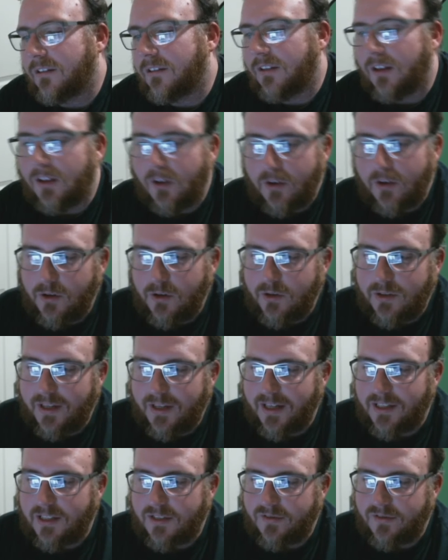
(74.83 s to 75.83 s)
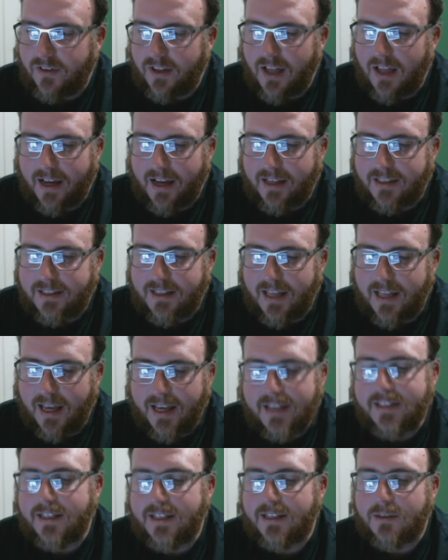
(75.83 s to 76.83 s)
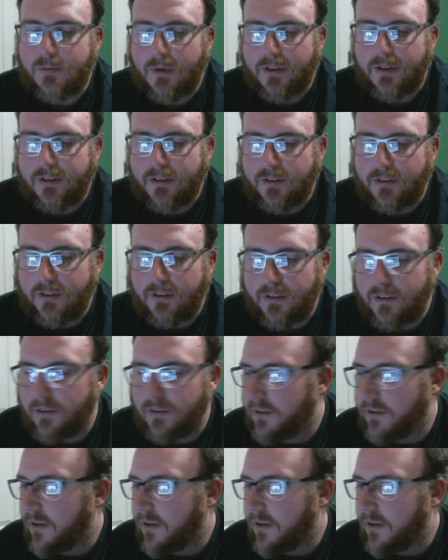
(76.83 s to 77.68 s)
lot of new teachers feel like it's the easiest one to do,